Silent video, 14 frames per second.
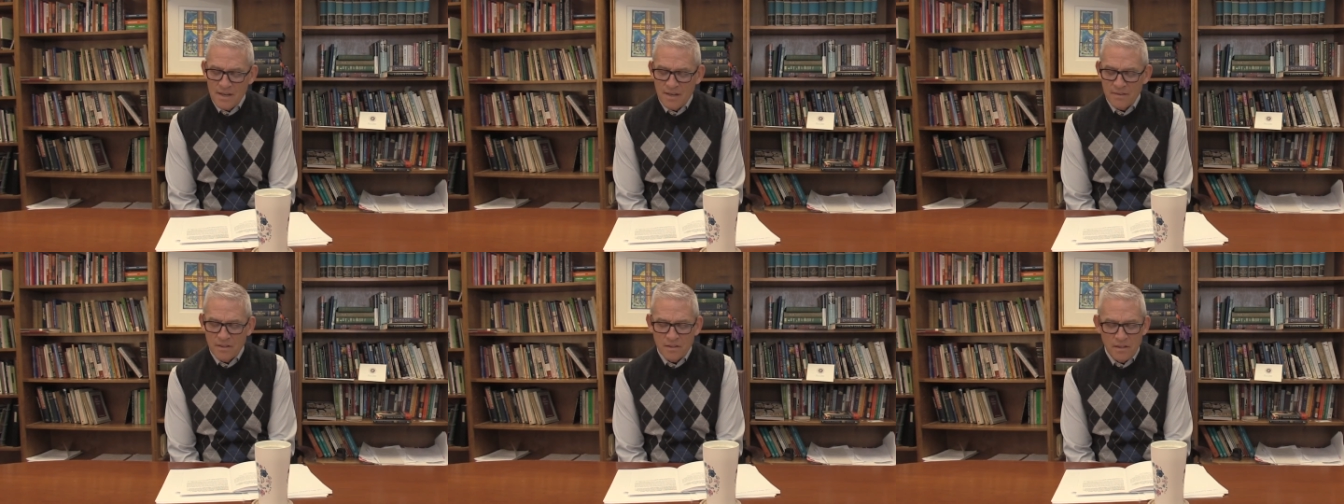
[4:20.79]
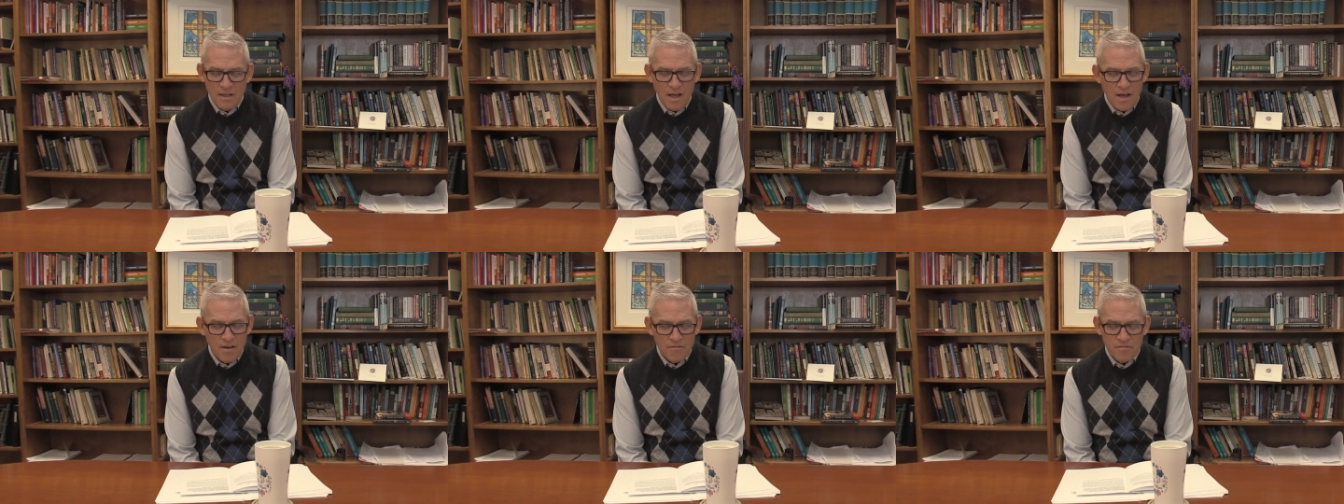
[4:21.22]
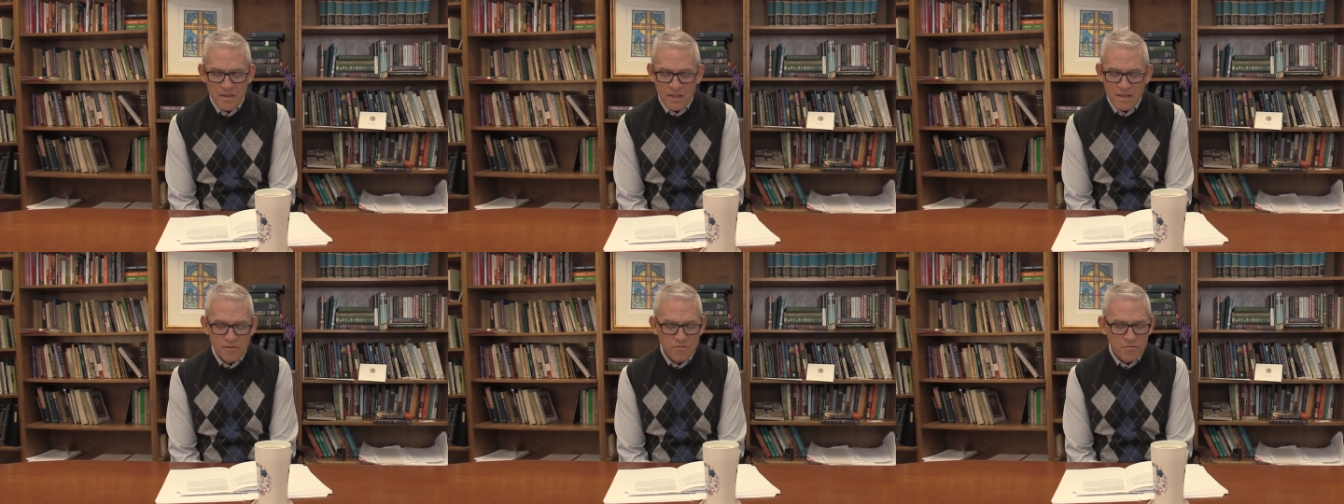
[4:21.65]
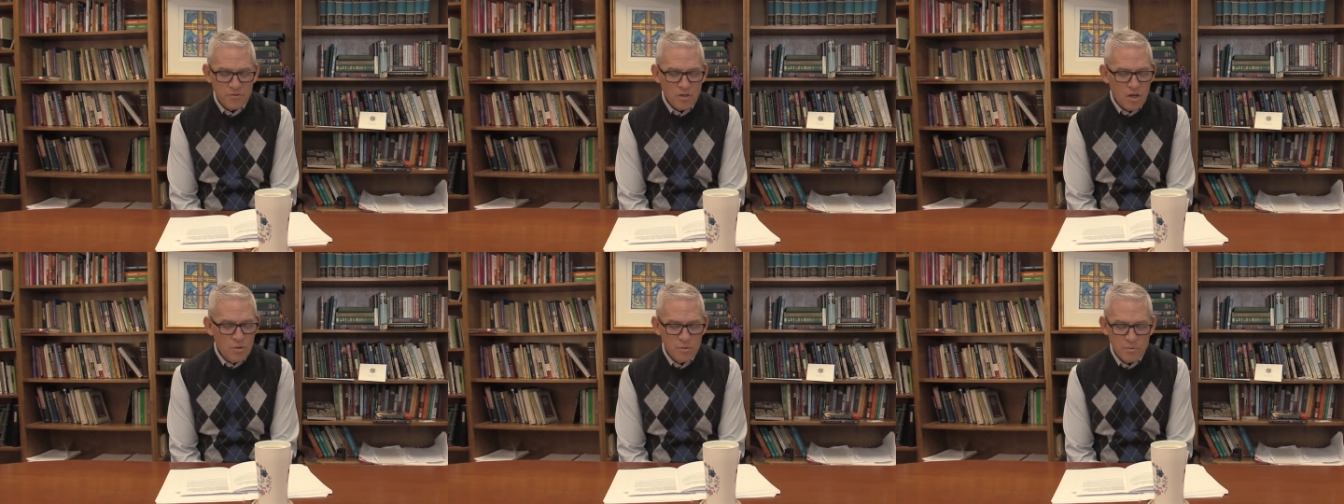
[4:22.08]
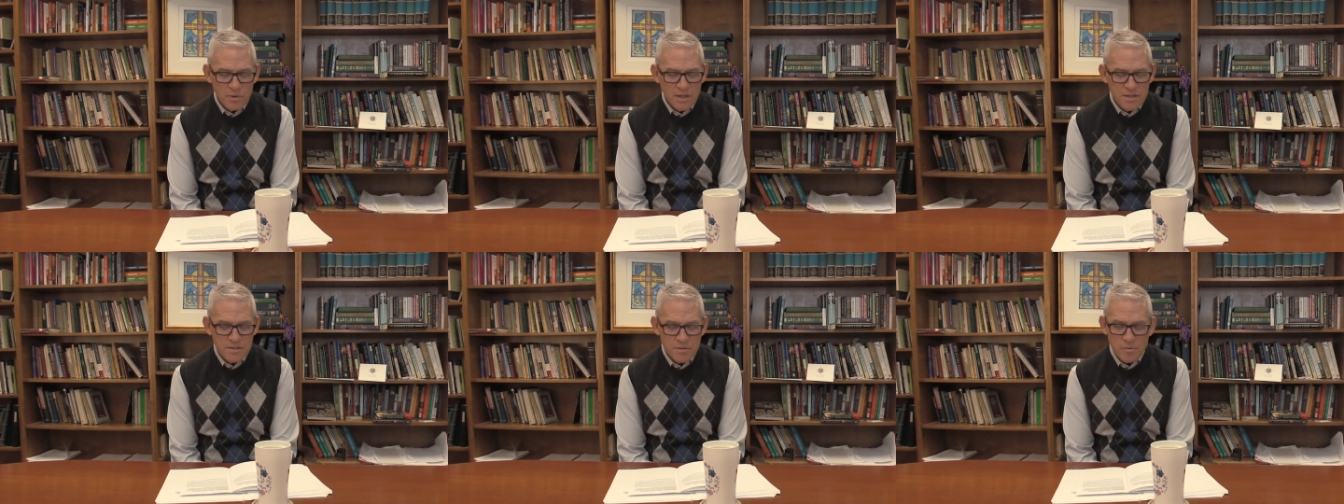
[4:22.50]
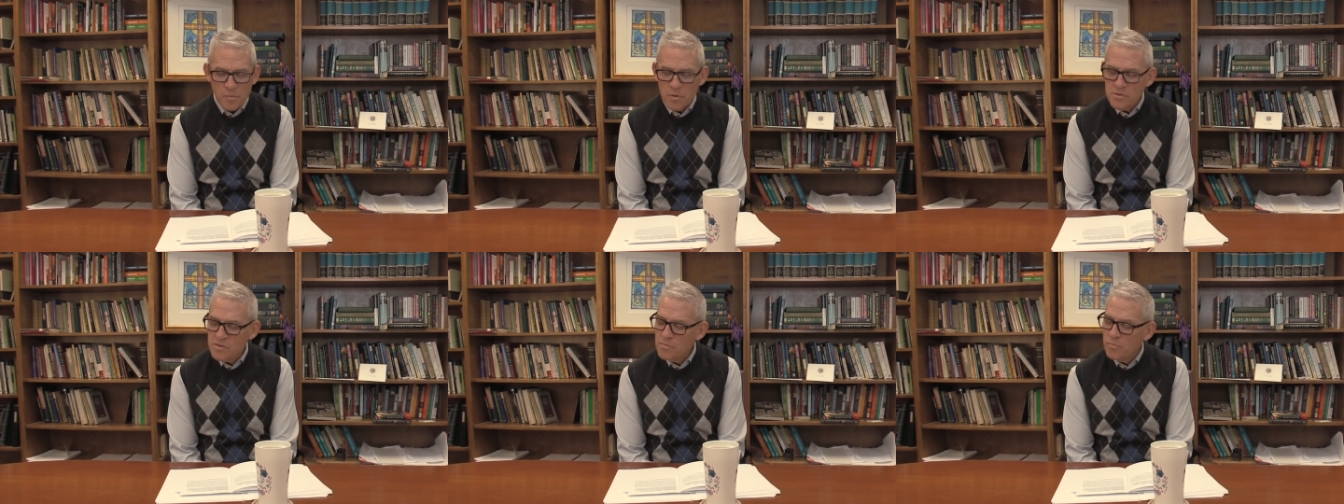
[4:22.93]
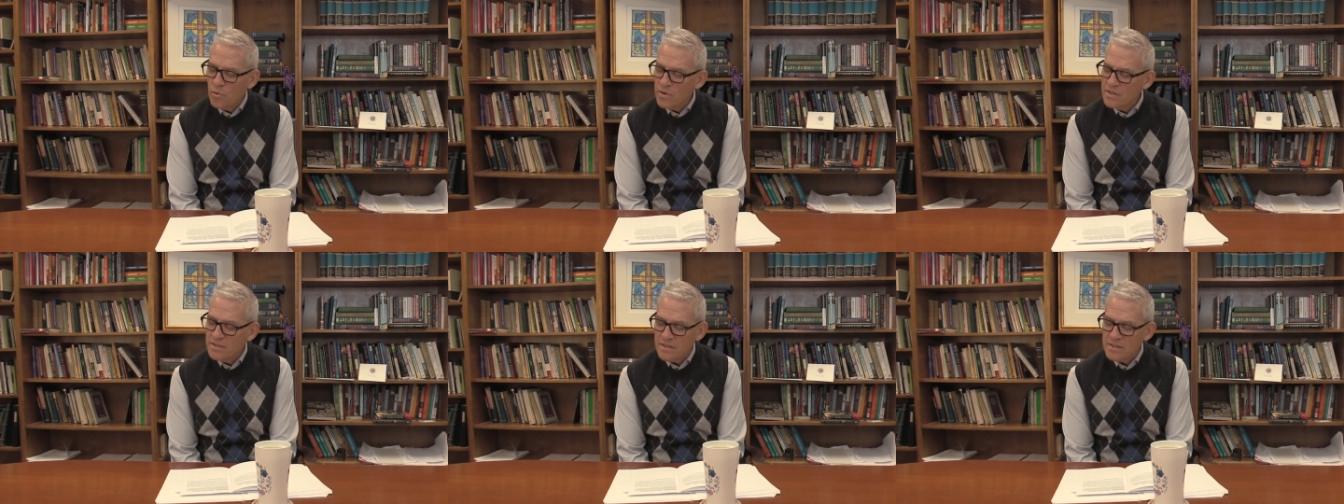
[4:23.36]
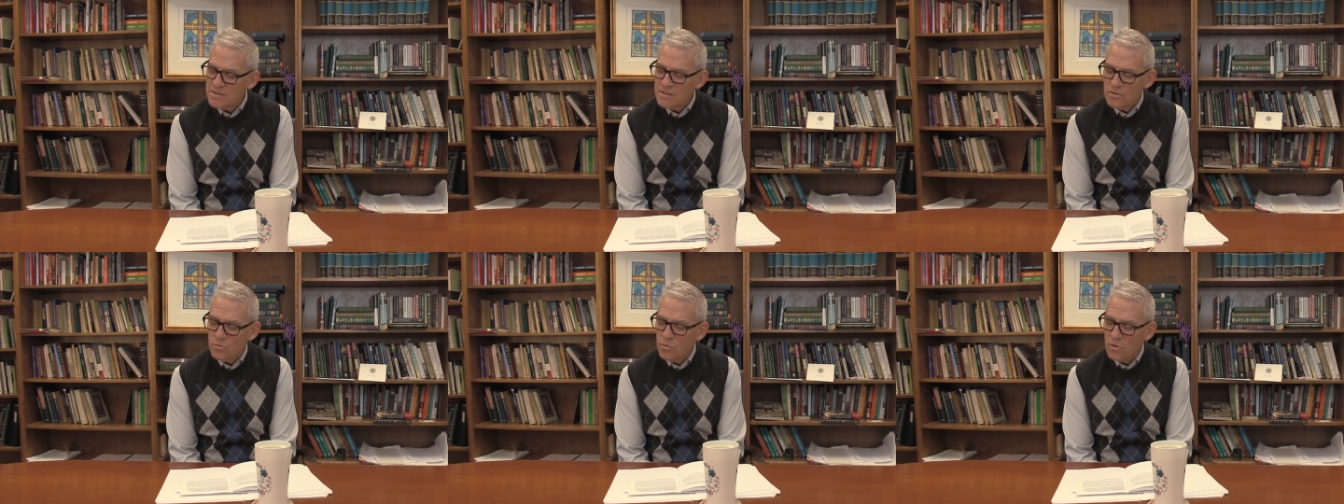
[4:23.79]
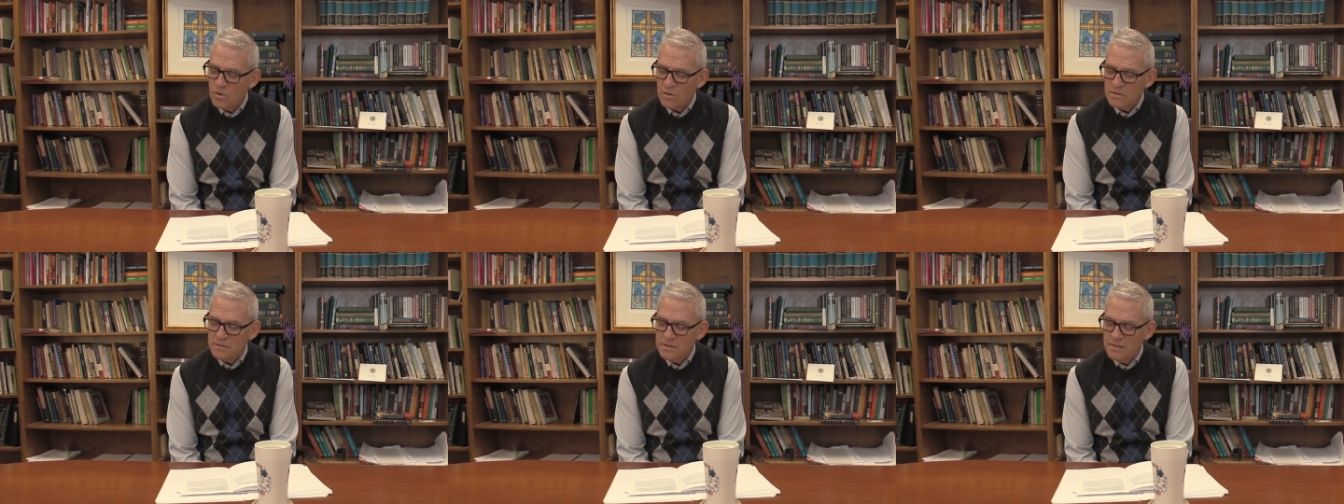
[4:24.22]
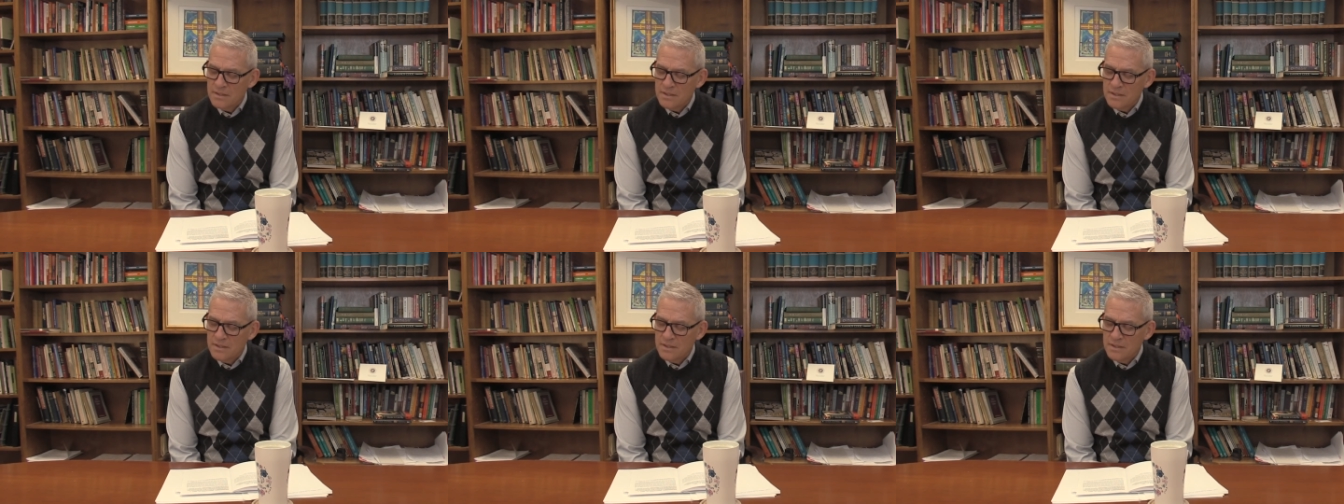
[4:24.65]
and the love that can flow in relationship, the most important things in the world.